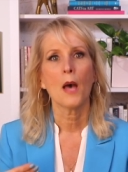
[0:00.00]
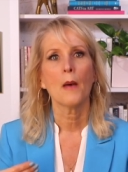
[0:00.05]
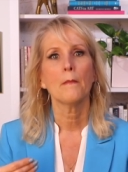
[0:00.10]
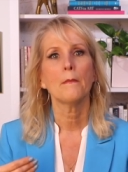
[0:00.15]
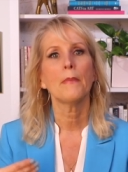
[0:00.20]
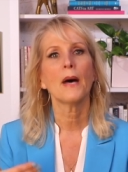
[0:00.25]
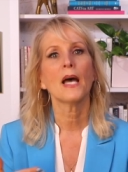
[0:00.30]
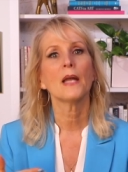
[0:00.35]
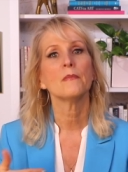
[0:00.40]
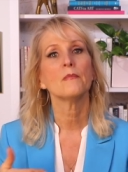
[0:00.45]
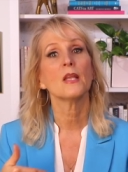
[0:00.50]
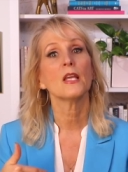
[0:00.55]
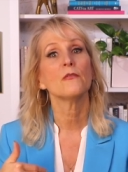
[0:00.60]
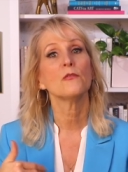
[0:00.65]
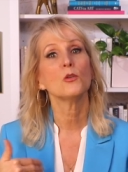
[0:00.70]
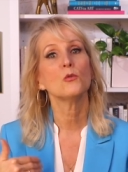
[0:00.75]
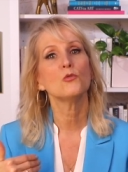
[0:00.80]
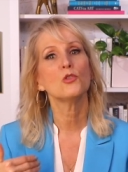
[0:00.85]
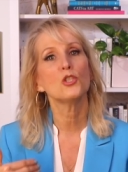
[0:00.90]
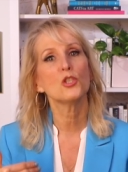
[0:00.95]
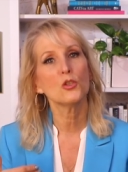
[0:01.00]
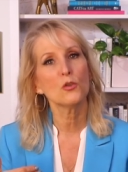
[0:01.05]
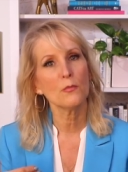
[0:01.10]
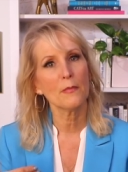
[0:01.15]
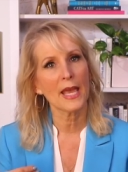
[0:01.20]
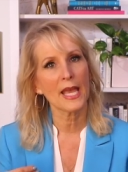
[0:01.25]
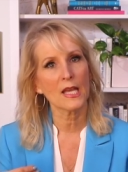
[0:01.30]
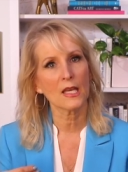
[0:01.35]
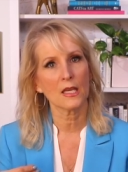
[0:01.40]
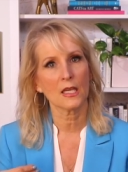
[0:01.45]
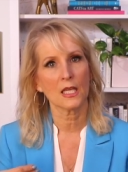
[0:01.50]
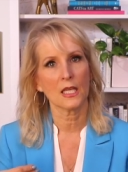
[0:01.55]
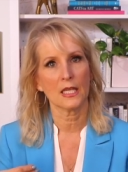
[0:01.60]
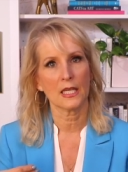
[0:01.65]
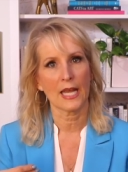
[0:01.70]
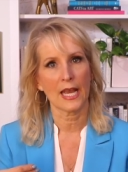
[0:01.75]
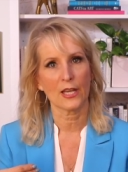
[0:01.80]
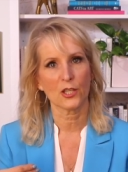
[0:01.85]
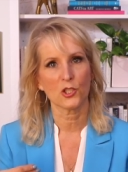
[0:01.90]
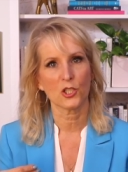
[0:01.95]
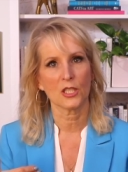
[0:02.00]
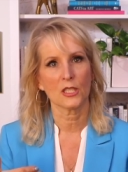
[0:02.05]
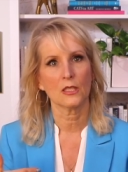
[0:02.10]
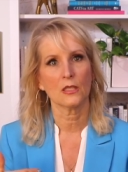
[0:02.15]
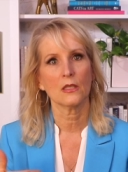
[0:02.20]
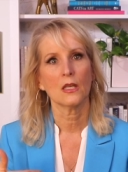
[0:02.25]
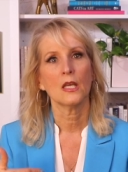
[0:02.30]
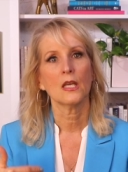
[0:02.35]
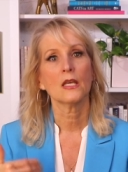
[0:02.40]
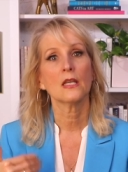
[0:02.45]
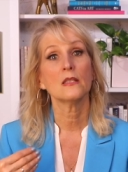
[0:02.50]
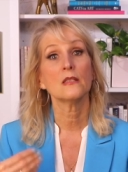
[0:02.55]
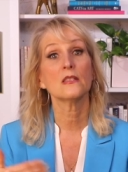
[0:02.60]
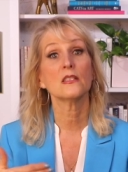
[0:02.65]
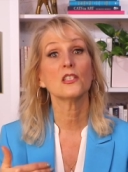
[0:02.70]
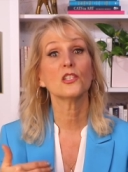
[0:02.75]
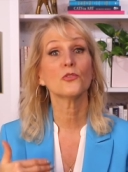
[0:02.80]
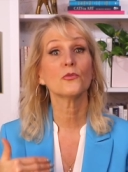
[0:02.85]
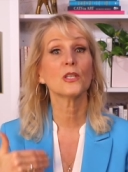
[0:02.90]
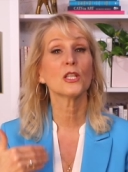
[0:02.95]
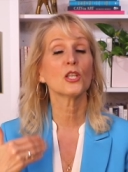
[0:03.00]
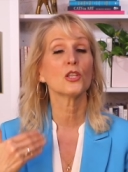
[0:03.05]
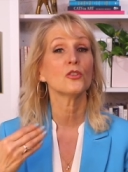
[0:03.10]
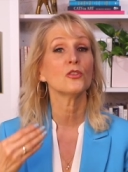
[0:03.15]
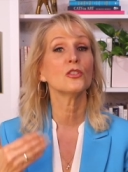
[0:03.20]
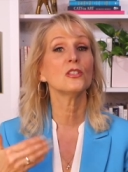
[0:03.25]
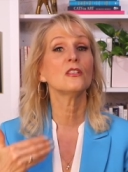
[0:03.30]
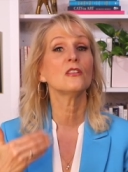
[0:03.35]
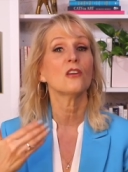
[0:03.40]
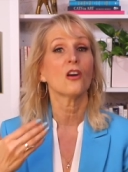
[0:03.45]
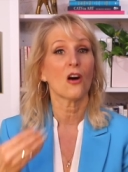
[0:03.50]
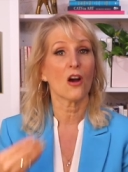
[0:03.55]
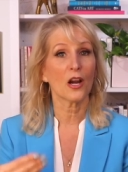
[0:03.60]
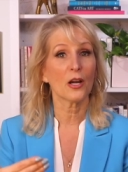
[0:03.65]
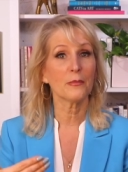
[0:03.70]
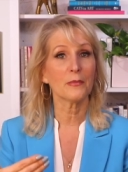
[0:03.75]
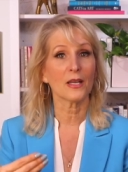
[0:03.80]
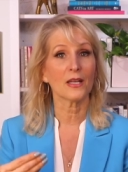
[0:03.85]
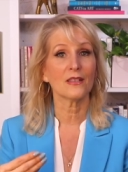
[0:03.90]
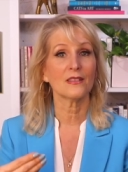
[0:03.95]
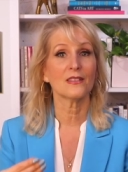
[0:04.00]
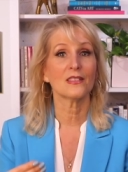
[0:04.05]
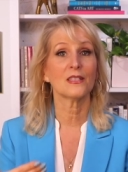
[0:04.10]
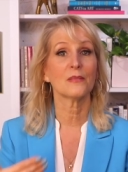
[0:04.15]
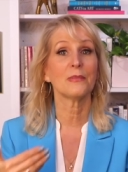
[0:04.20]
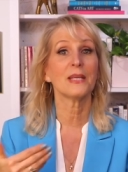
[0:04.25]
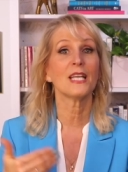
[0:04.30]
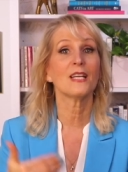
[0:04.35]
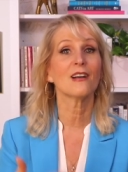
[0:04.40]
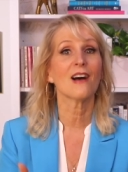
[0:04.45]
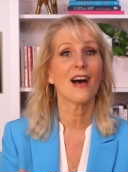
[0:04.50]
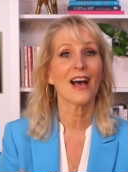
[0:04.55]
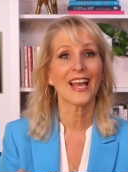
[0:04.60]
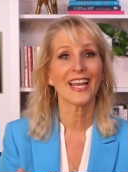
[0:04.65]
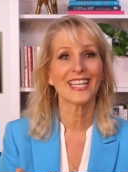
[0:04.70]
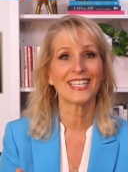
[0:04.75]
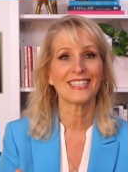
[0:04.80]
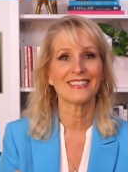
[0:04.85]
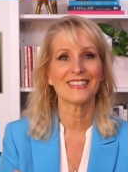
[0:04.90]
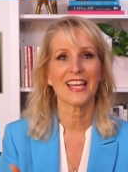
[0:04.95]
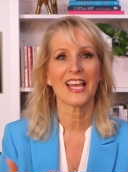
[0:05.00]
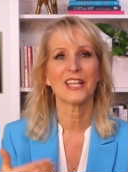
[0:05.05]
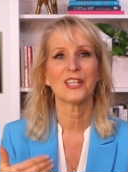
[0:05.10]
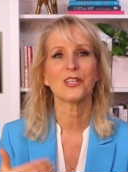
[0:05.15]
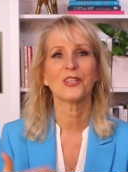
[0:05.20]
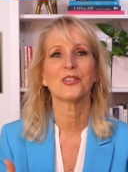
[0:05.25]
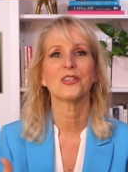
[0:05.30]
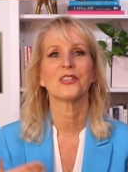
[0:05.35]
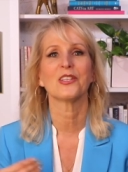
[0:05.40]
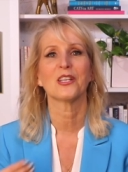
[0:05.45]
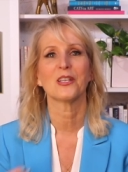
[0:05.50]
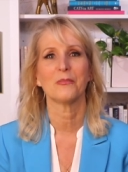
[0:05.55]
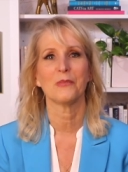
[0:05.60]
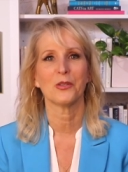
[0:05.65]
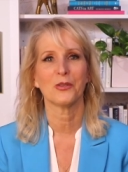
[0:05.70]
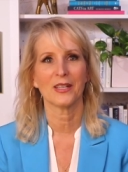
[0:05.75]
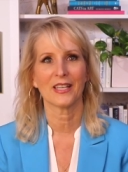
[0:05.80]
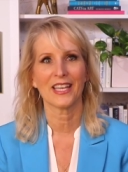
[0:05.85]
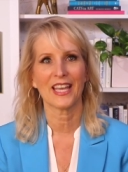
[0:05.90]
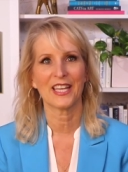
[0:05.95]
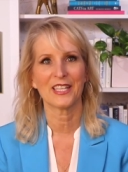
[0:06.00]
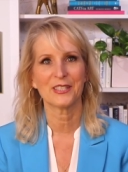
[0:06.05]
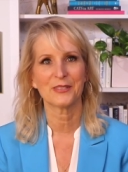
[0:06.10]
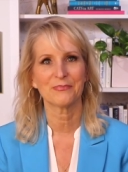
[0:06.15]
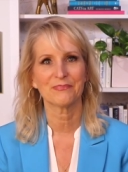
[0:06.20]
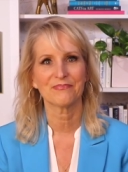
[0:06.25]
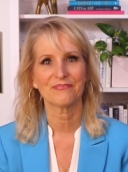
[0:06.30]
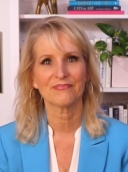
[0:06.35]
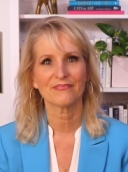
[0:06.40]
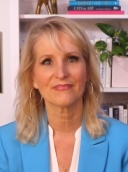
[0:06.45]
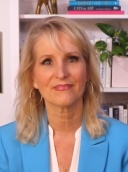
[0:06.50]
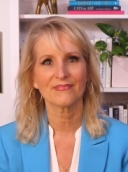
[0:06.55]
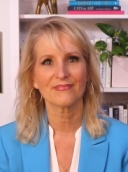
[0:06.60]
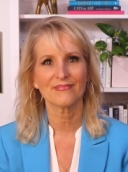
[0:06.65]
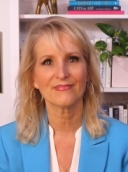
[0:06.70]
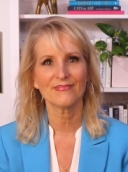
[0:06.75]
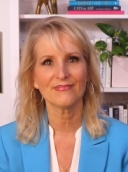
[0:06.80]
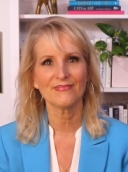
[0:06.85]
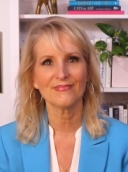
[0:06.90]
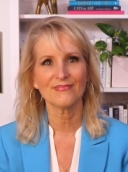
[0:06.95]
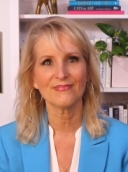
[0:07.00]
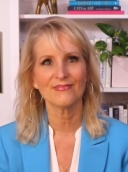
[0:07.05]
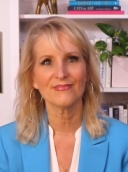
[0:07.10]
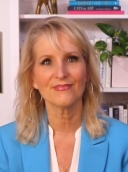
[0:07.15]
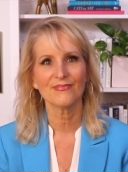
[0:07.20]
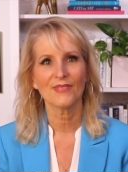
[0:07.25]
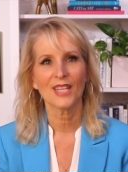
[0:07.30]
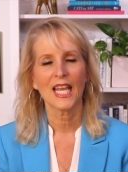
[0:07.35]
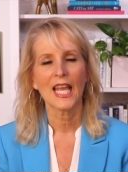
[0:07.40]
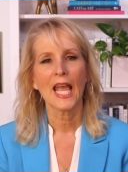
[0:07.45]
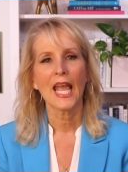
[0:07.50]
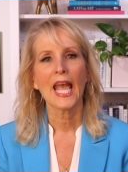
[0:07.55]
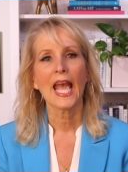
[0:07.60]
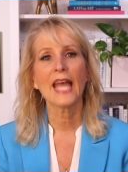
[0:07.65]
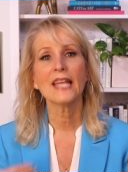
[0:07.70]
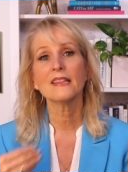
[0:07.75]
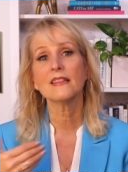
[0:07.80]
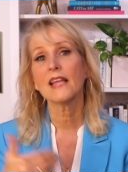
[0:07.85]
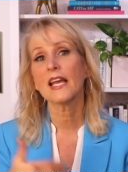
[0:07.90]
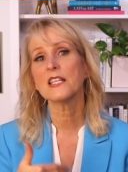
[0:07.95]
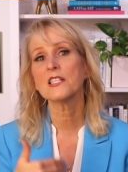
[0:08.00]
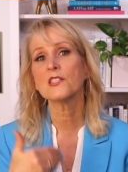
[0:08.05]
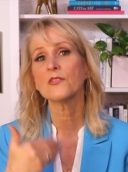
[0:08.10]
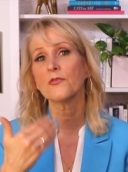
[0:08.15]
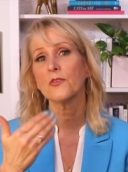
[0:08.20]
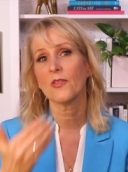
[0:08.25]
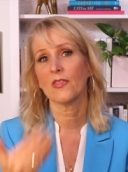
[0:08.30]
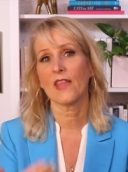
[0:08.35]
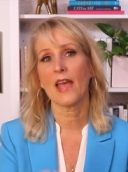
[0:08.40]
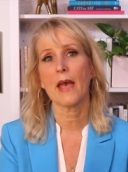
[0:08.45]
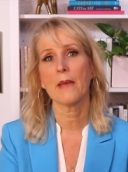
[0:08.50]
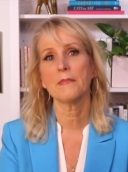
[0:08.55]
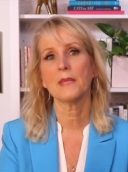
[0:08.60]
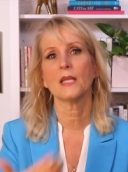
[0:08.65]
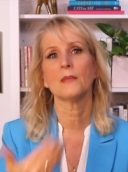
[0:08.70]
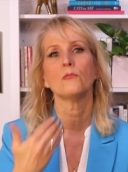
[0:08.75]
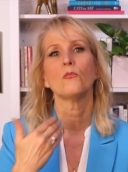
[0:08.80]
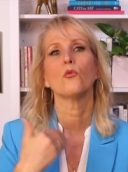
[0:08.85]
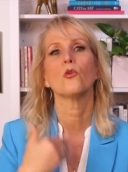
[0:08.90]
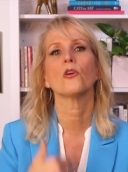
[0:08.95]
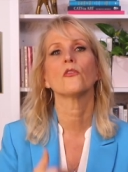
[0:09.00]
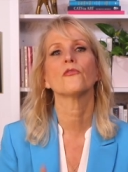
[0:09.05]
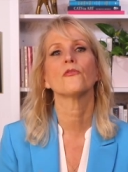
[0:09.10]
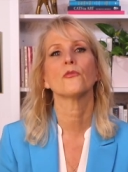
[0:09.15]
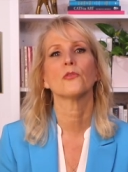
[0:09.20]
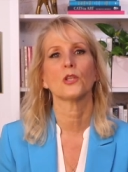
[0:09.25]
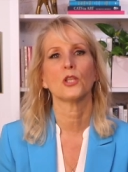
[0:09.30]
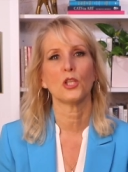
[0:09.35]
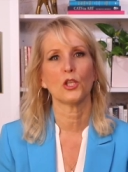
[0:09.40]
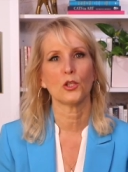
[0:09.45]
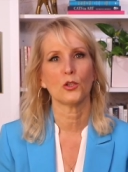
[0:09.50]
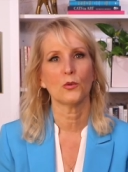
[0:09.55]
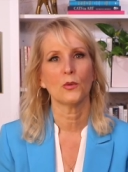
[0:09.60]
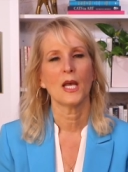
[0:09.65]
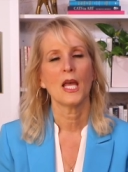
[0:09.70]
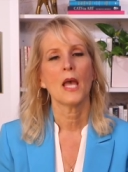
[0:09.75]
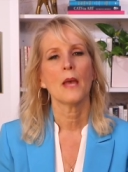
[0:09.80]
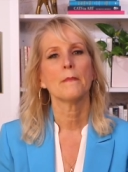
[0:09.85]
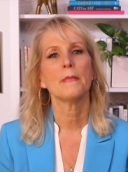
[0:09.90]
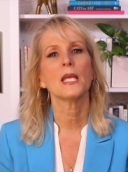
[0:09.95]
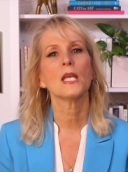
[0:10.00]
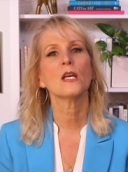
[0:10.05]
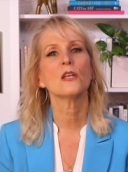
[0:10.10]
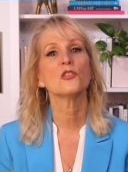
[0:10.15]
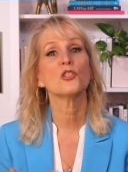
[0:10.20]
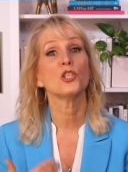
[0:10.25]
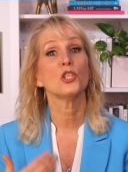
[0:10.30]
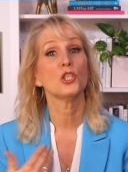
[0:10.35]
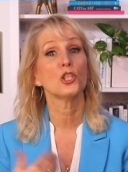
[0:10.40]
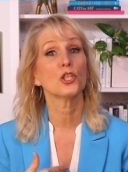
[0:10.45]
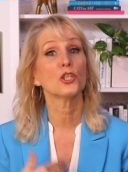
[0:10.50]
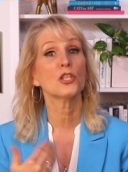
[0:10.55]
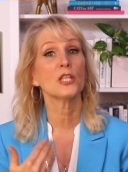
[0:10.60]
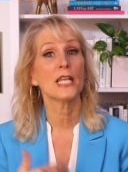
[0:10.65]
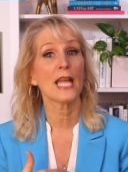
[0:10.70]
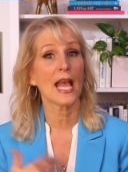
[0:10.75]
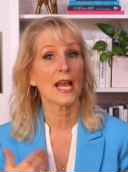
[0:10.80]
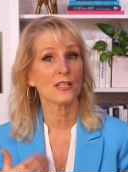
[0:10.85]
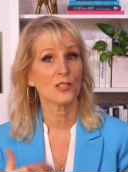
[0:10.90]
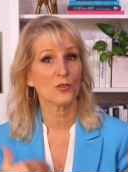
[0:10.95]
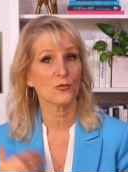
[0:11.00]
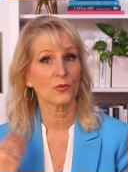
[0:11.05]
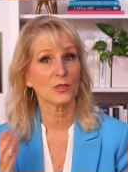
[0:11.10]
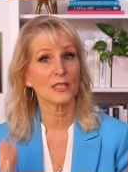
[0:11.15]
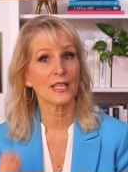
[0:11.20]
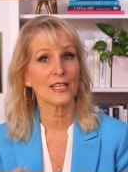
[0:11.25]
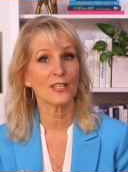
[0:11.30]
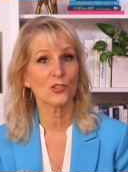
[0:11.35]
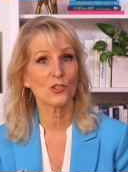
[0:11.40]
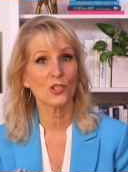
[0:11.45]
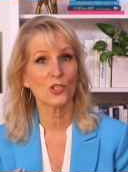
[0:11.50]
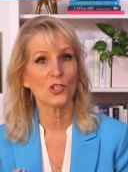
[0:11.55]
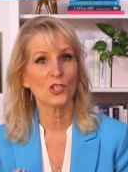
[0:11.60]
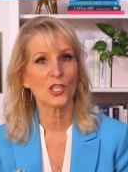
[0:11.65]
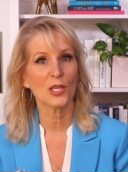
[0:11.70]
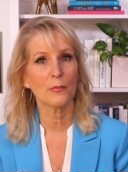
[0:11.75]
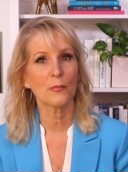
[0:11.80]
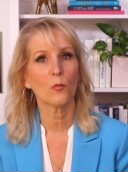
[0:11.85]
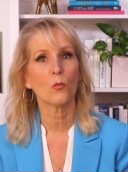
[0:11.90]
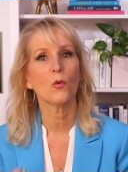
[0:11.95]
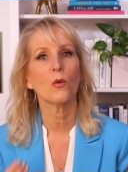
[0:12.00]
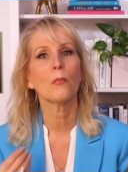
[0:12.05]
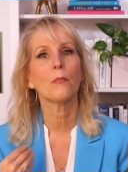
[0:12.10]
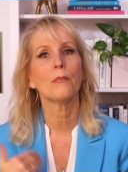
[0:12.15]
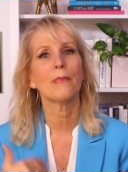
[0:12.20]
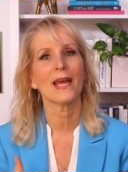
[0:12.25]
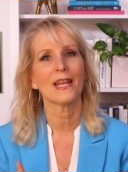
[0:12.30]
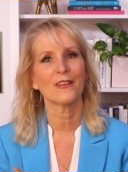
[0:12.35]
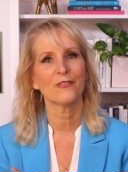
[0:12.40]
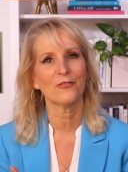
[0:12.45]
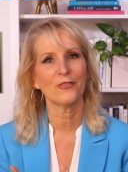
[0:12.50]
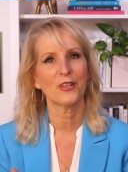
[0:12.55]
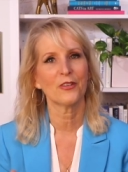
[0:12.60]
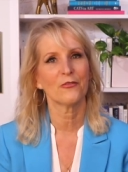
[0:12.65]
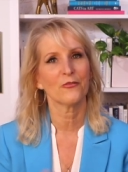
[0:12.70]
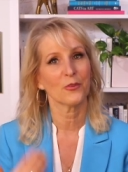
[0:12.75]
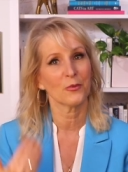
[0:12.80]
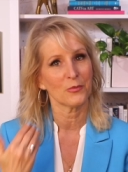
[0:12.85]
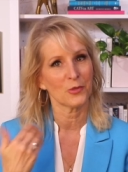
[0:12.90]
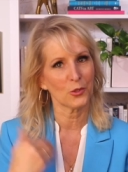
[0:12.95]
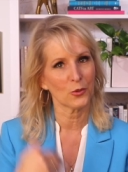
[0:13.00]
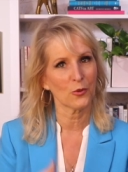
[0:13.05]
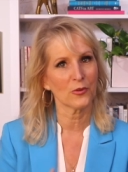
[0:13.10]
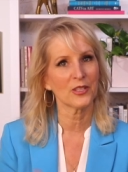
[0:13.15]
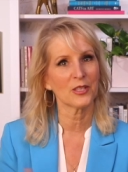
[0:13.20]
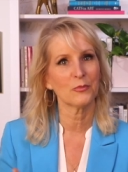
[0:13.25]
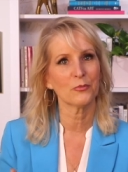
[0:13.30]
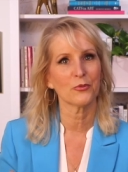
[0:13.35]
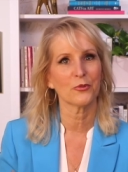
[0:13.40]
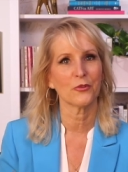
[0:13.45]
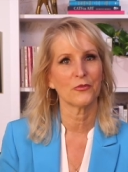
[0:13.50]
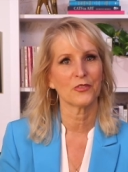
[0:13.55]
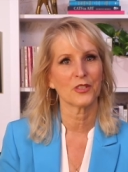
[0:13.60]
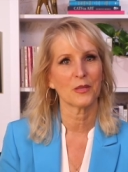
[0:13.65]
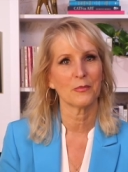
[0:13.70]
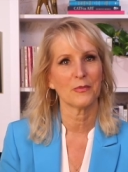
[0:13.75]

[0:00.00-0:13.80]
But if you do make a connection, consider it good karma to be kind and a good communicator. And less for them and more for you, because your next relationship will benefit from your improved